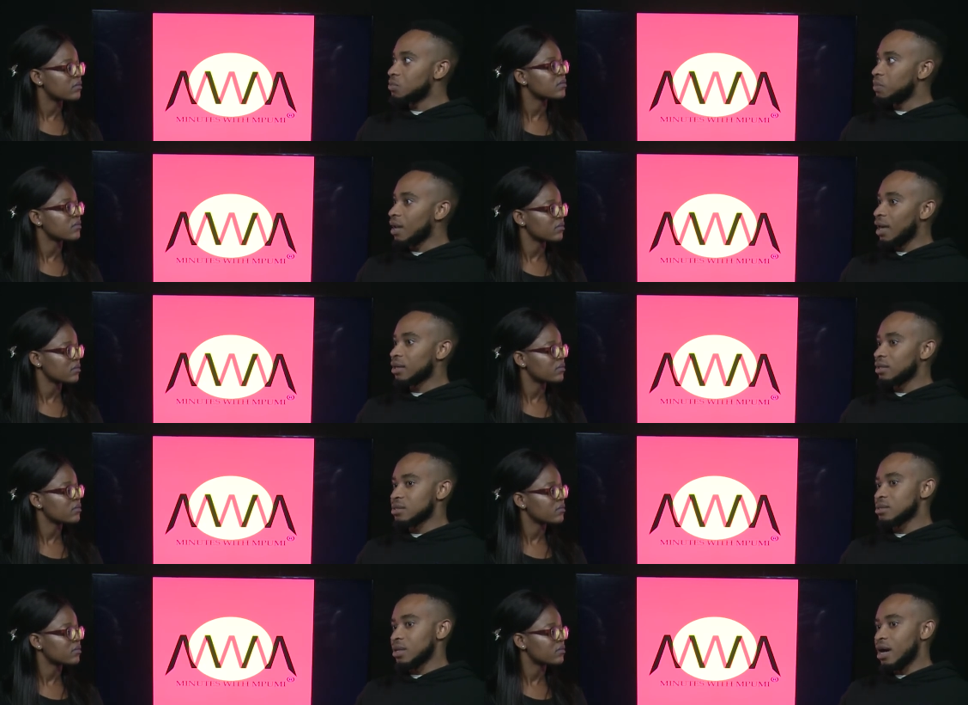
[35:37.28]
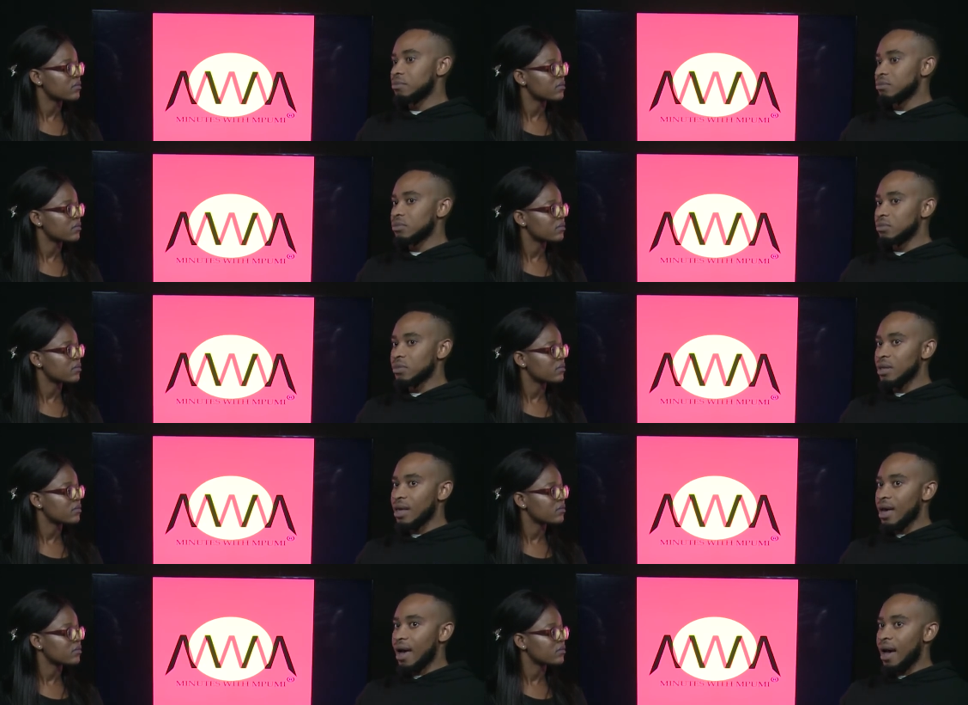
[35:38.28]
Speaker 1: to Be like, listen, I'm,
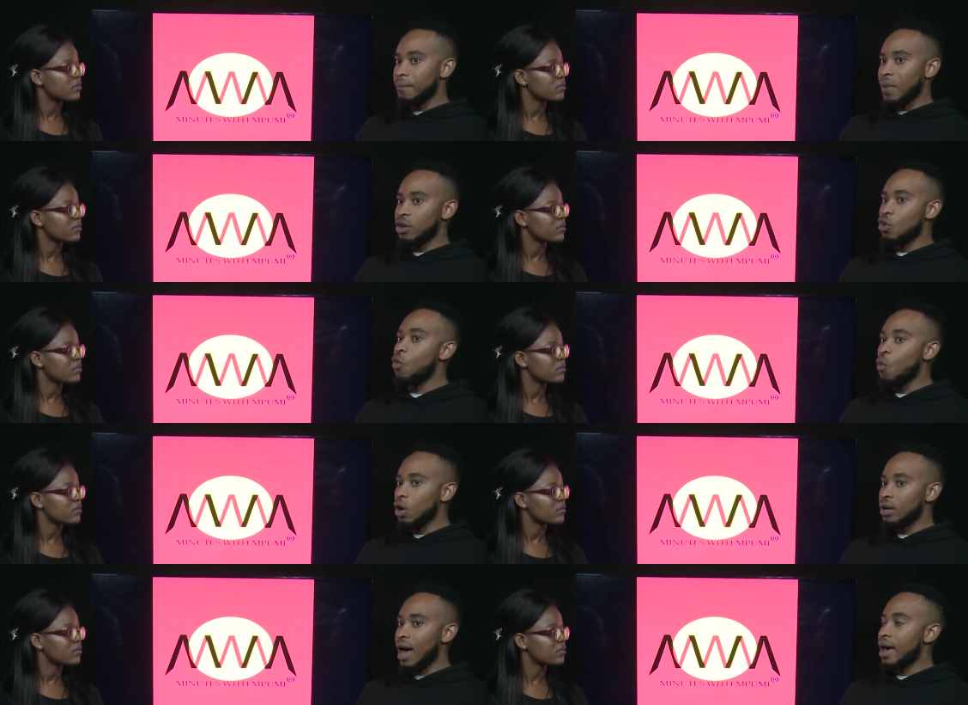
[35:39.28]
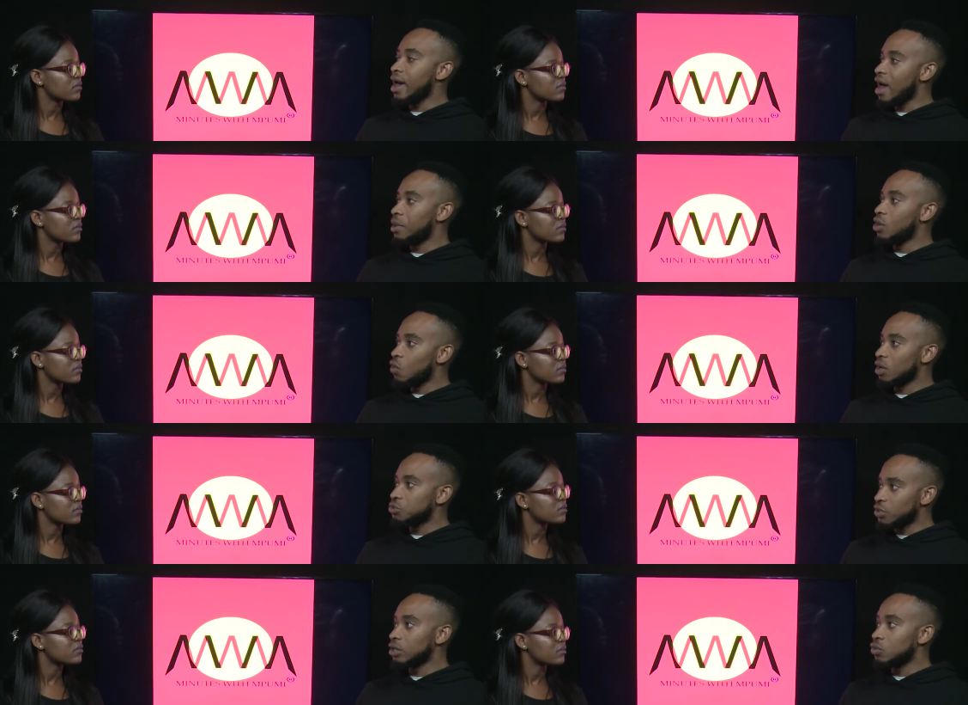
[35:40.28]
I'm, I know what I am. I know what
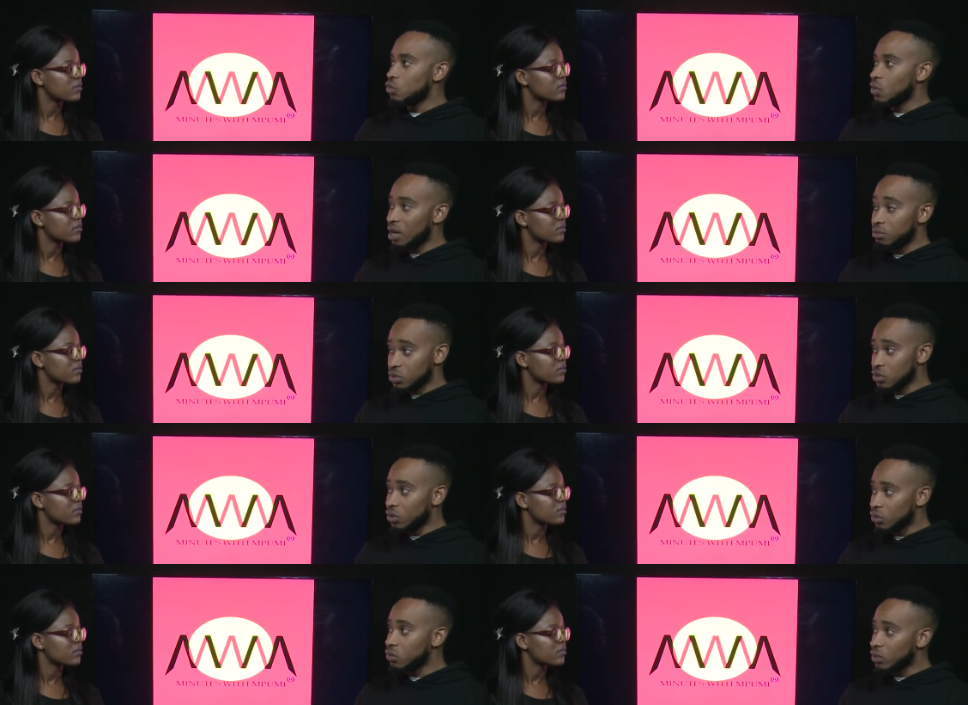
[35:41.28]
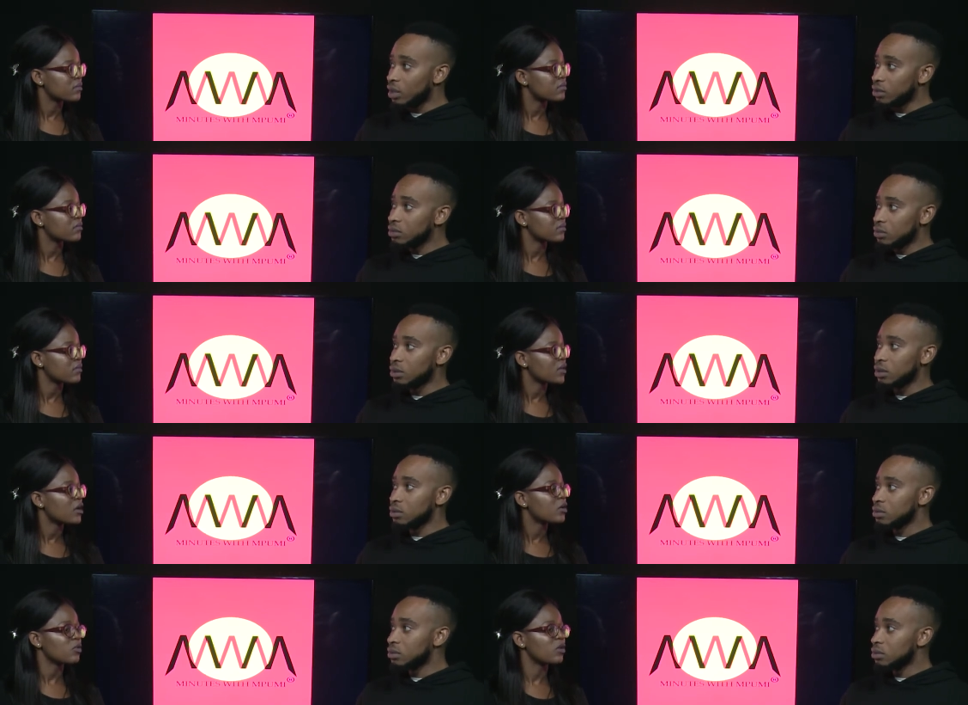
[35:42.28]
I'm trying to do, and I'm just
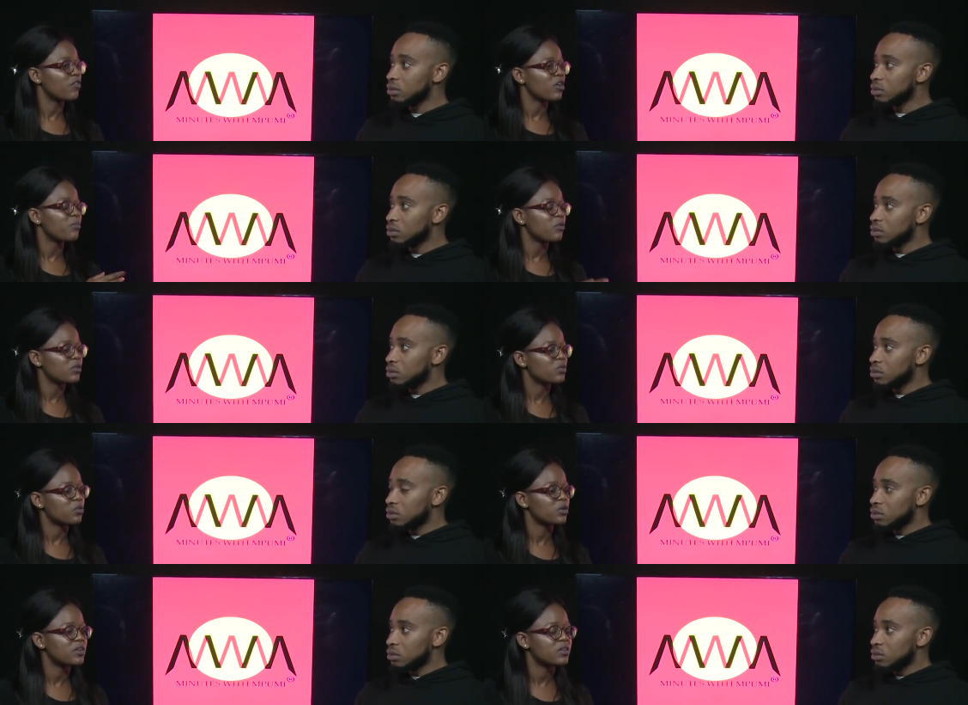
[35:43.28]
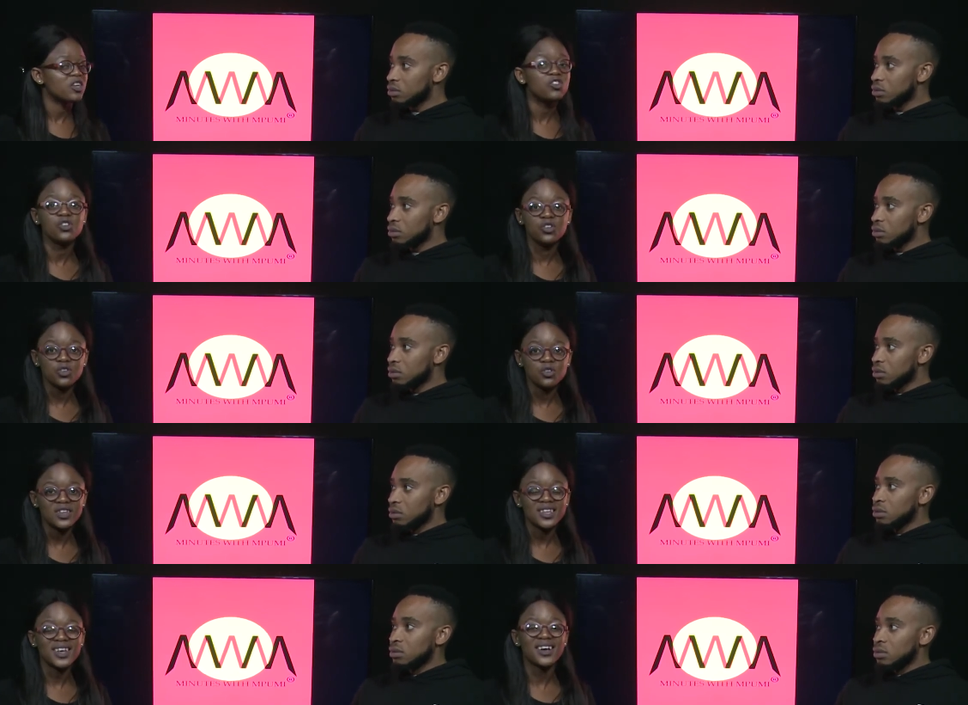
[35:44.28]
Speaker 2: so a very important word that you
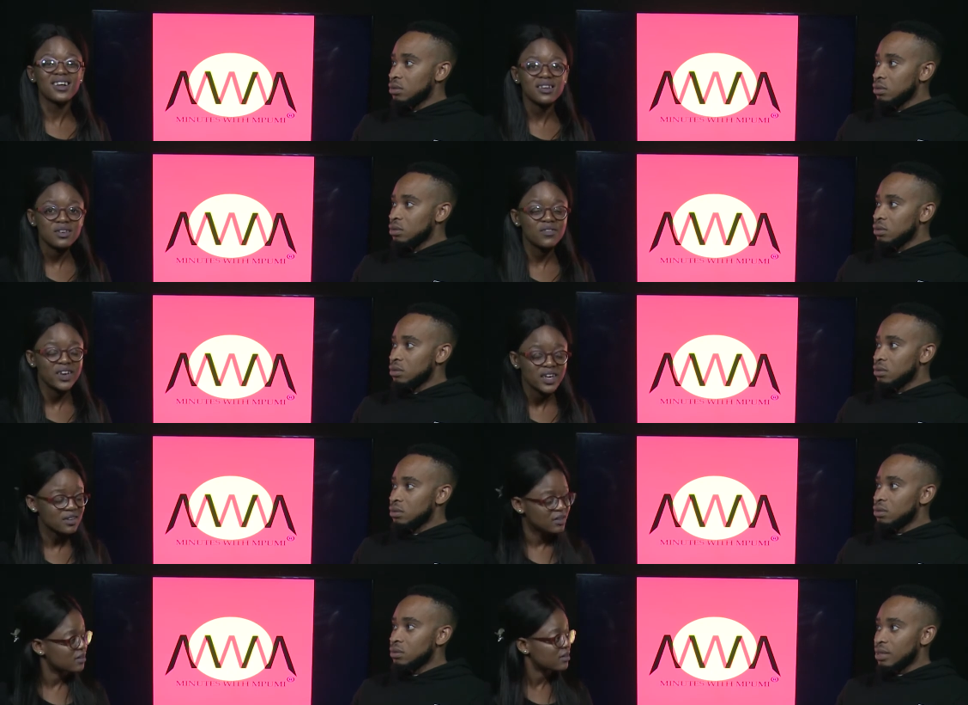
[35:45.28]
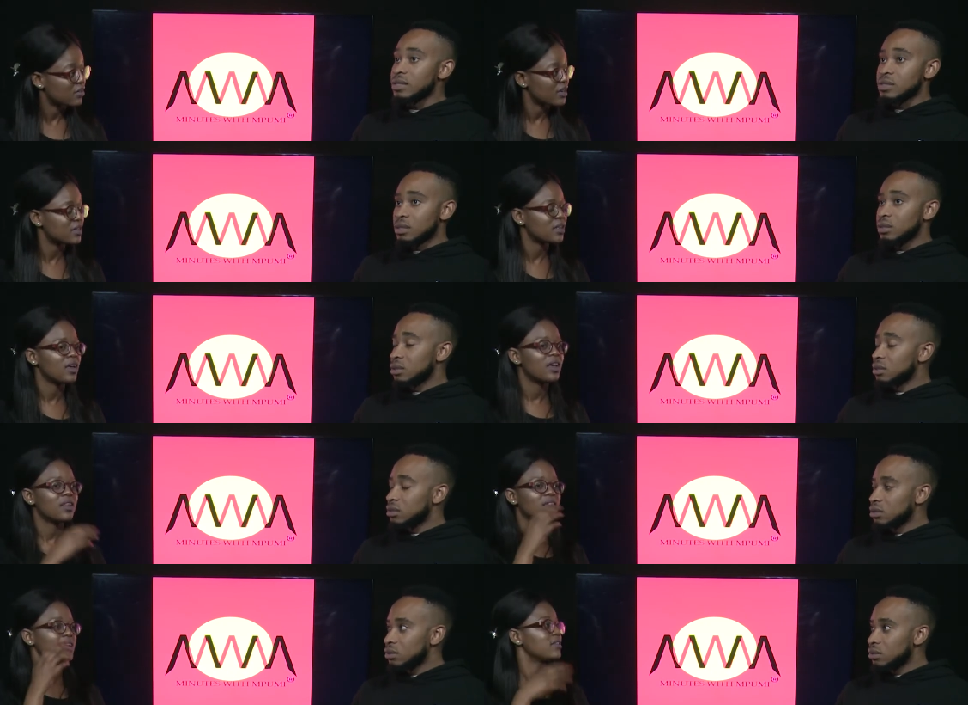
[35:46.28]
use is cultivated. Yes. Right?
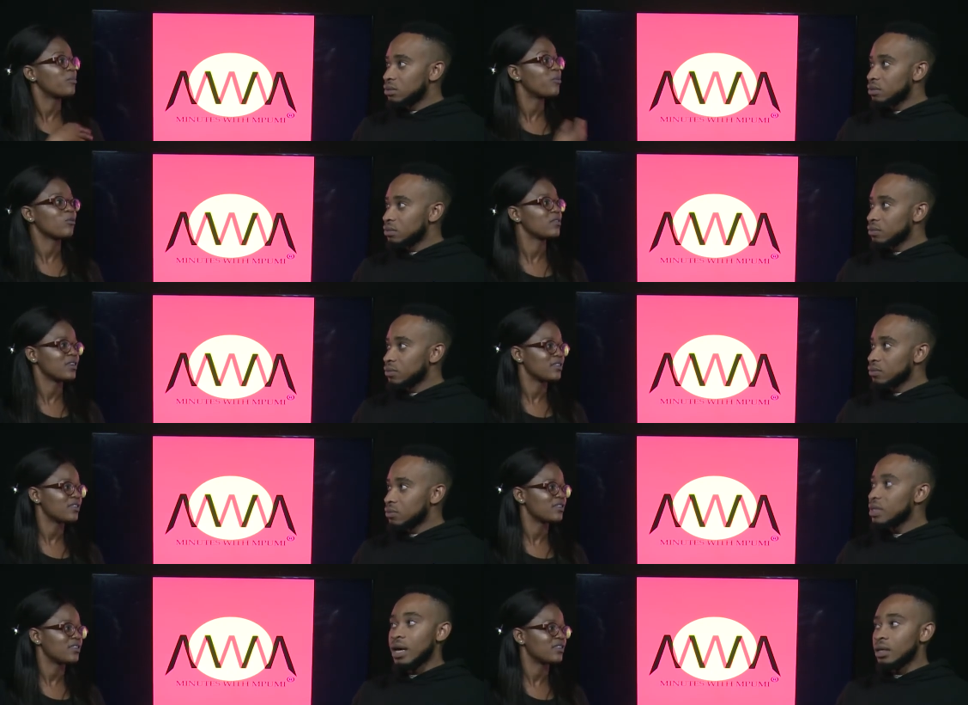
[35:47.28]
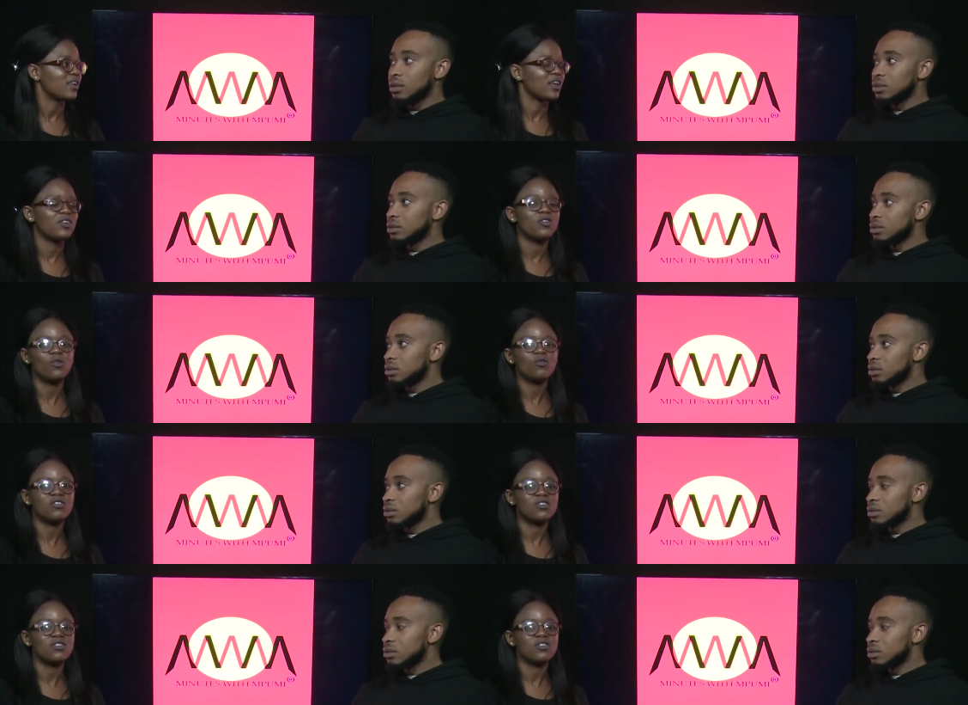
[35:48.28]
There's a process. Yeah. Like you don't